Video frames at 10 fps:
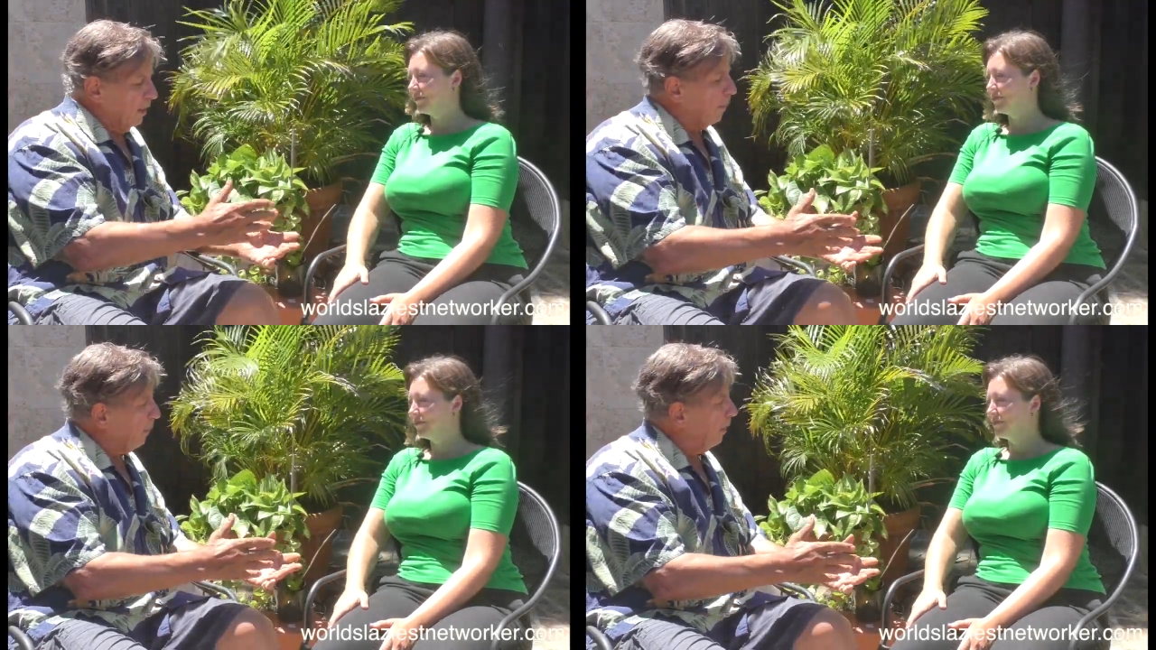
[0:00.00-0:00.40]

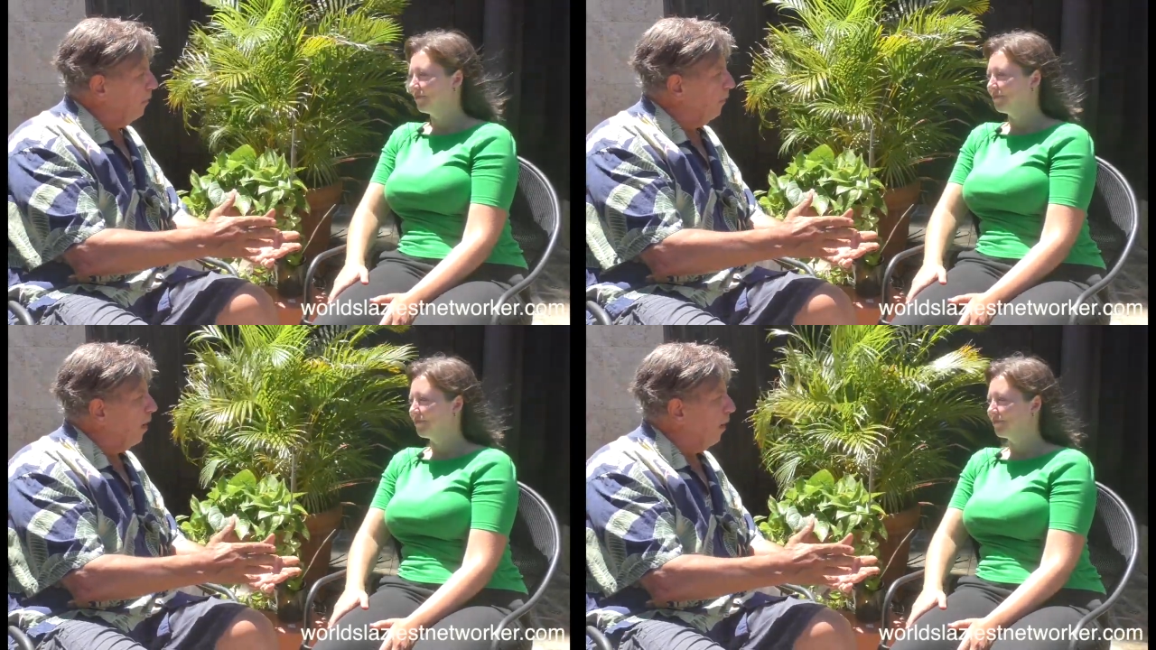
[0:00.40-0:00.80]
Speaker 1: couple
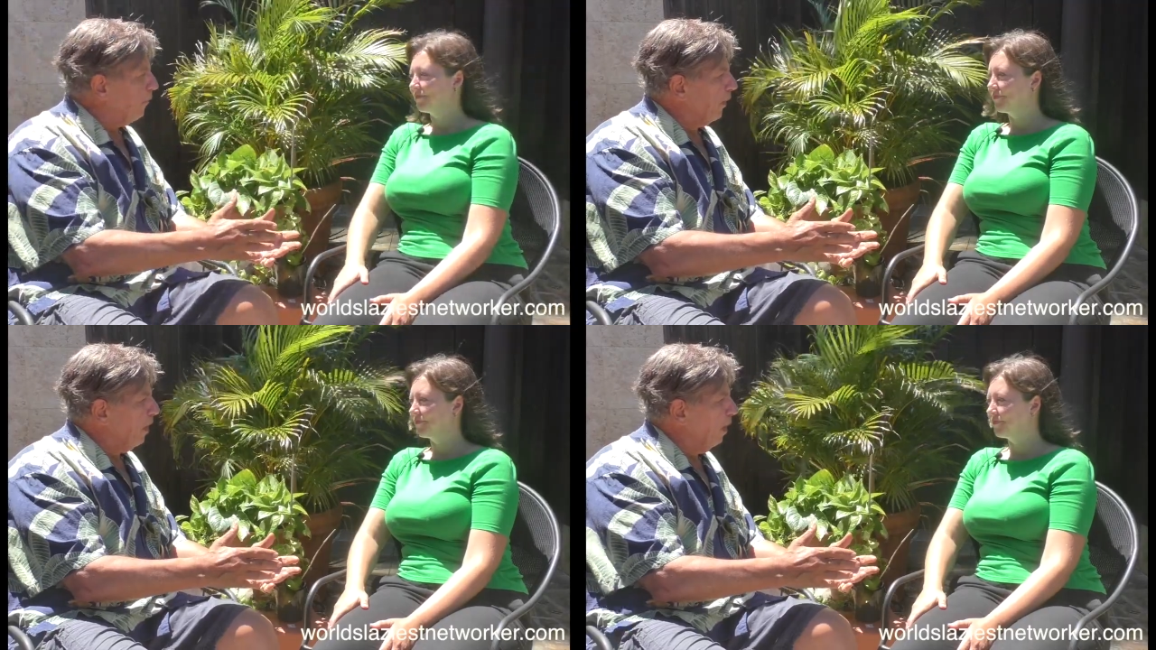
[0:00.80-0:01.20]
of
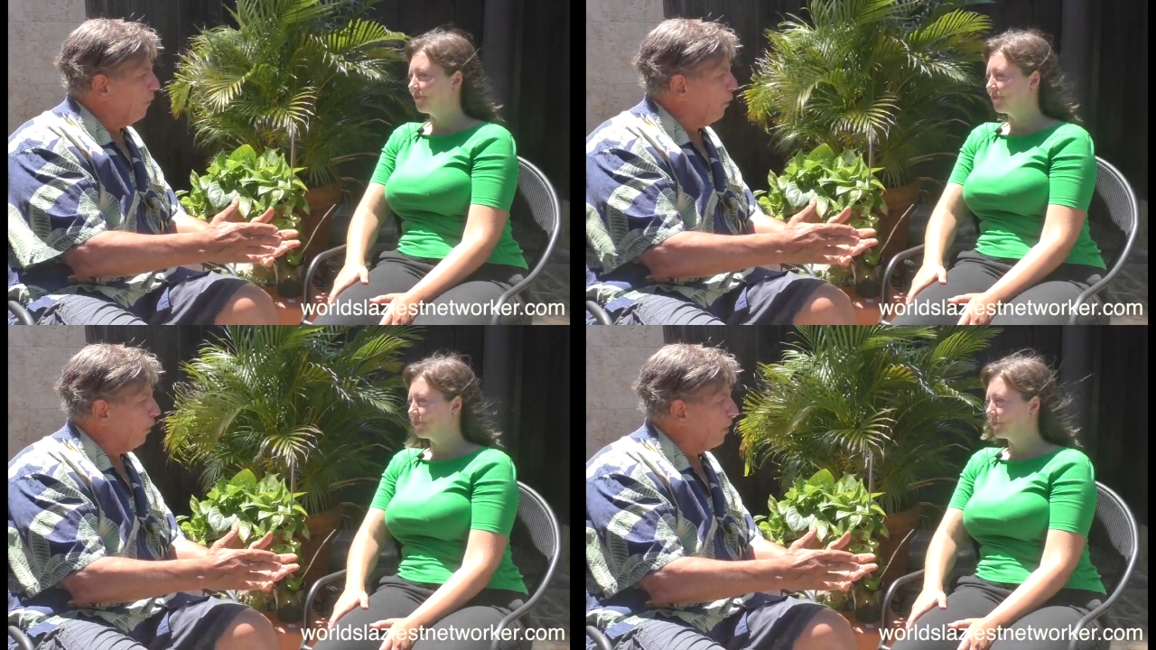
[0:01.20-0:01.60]

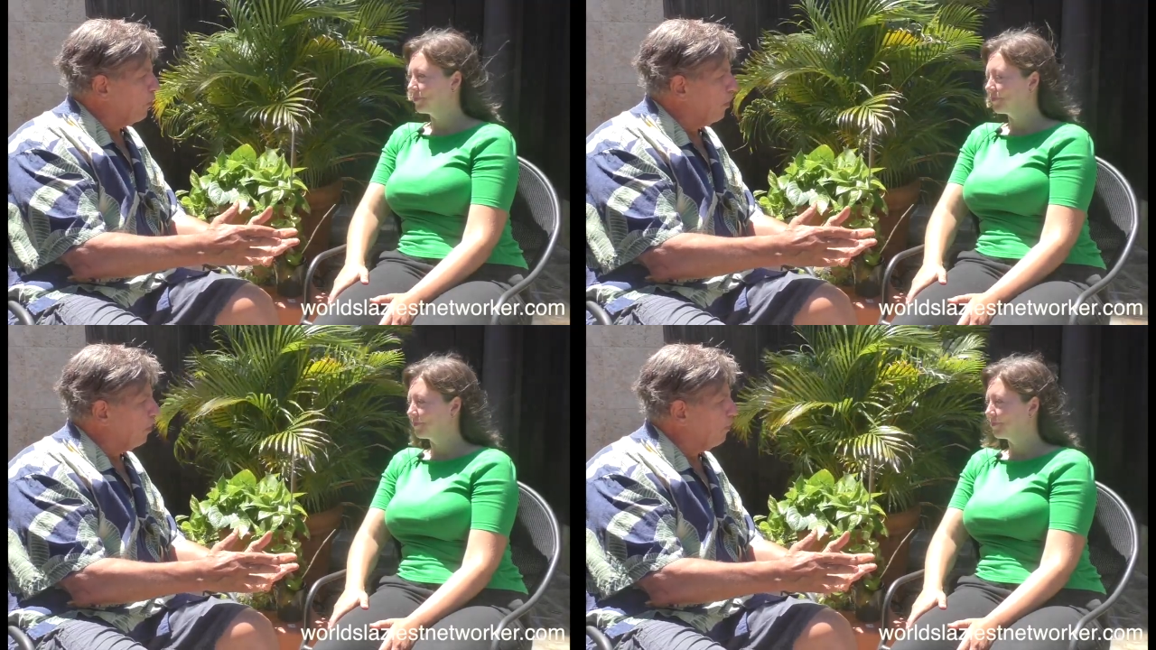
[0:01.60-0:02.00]
off-the-cuff
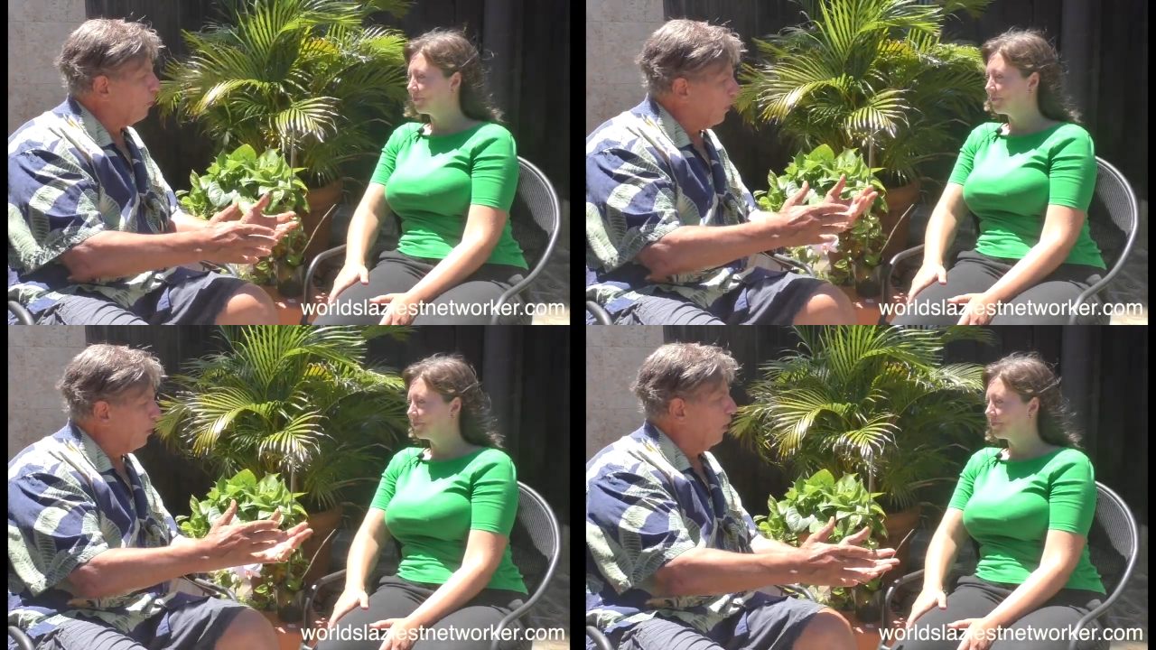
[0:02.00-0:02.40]
questions.
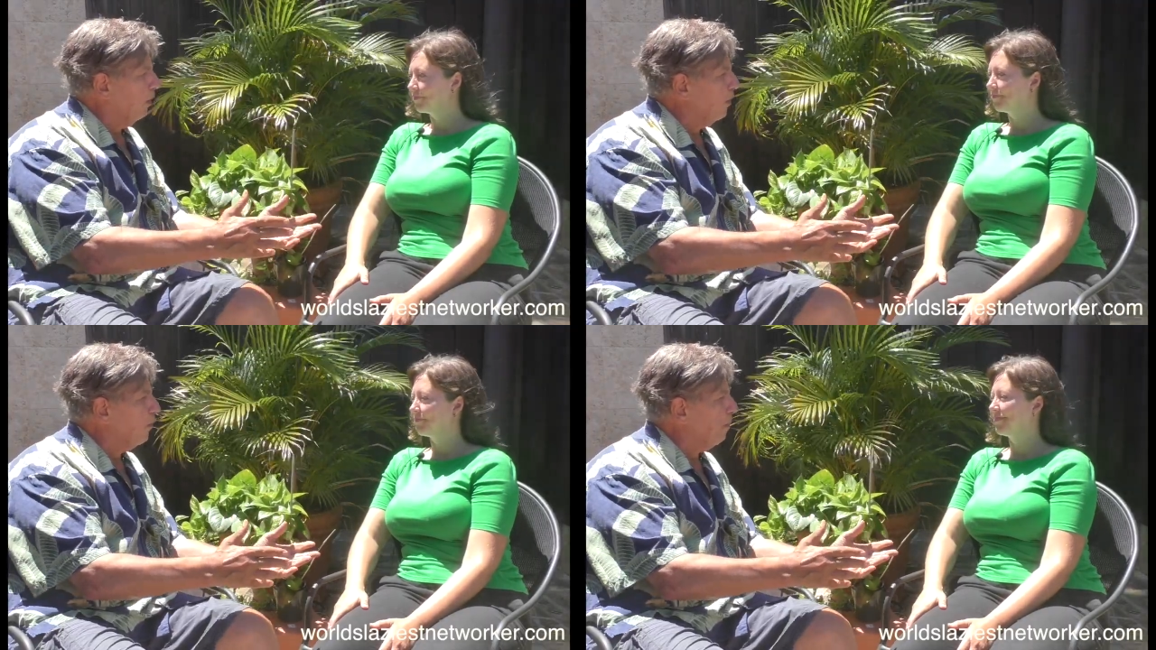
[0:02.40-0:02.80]
Put you
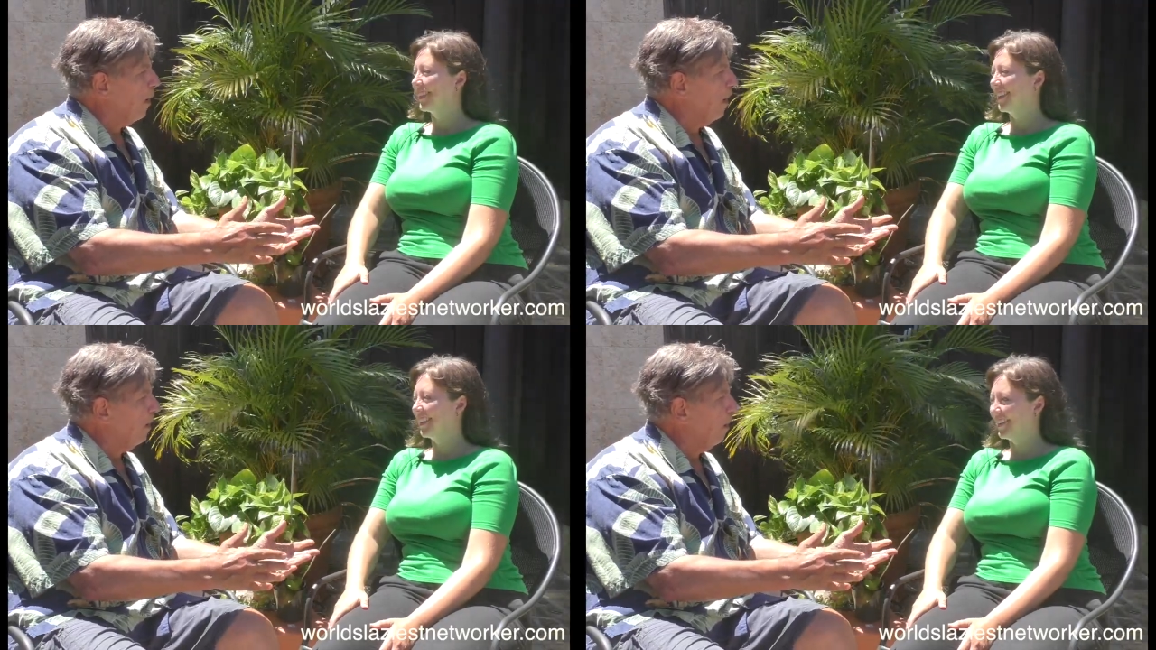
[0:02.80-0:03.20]
on the
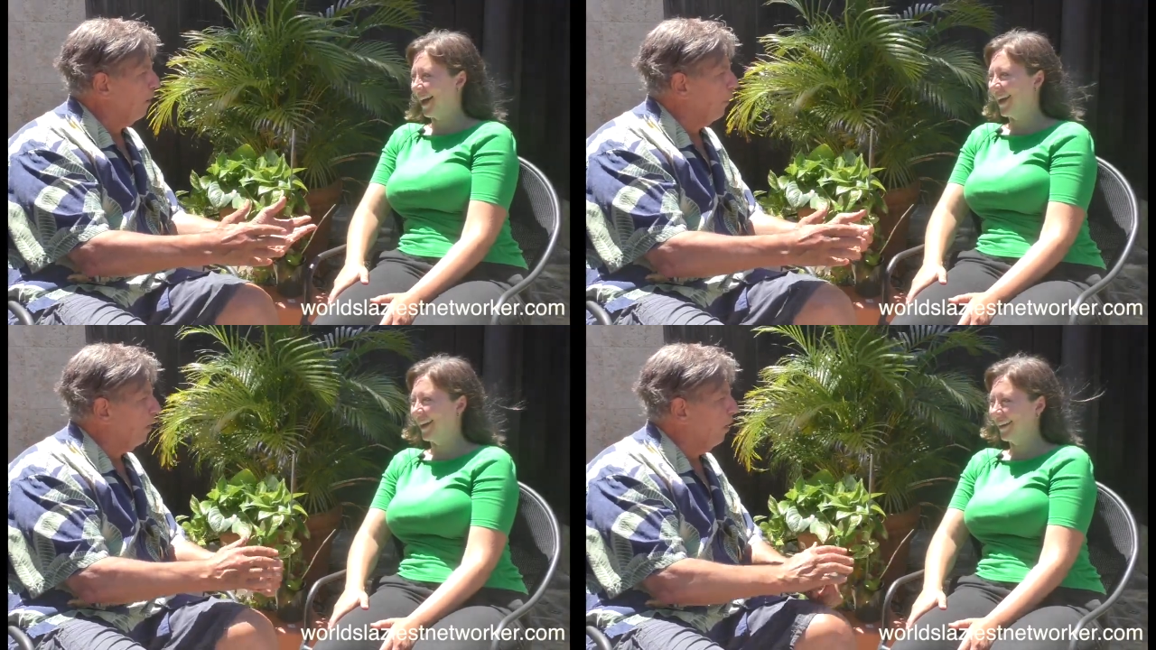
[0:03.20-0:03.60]
spot here.
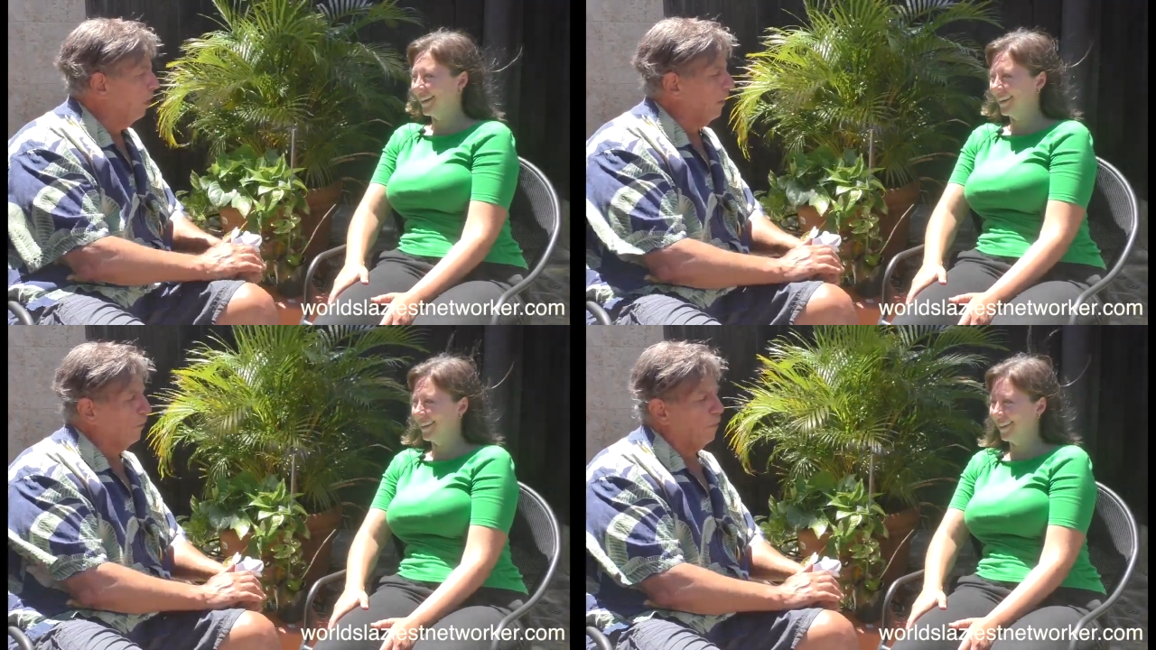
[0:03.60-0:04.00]
Okay. We
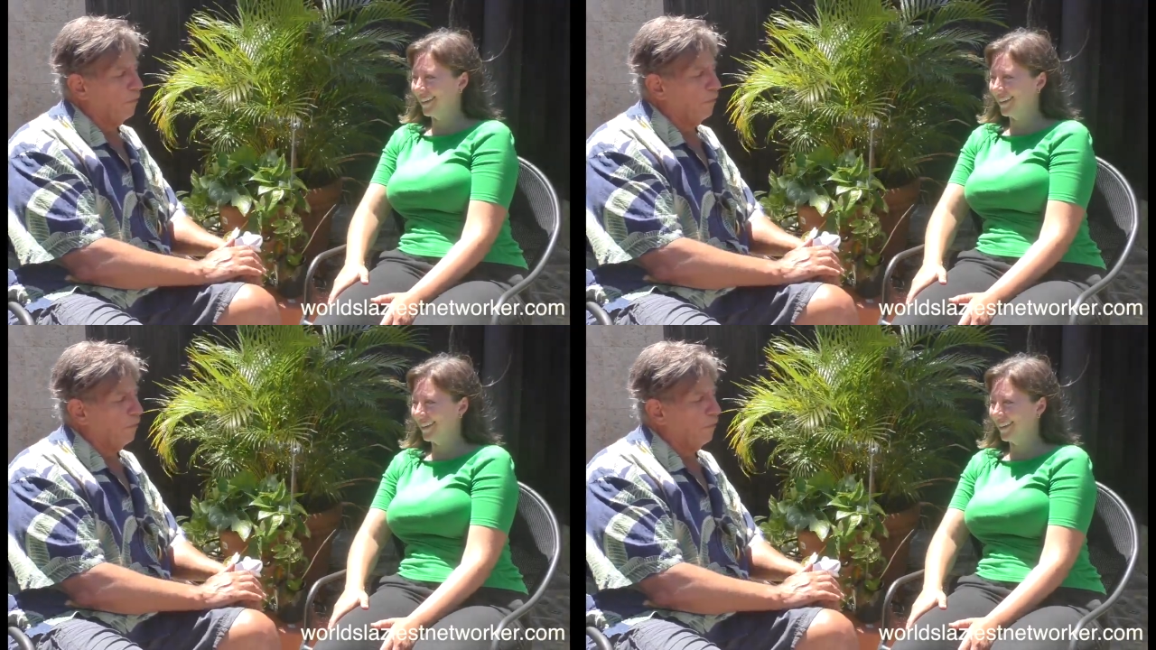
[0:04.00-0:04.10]
call it the,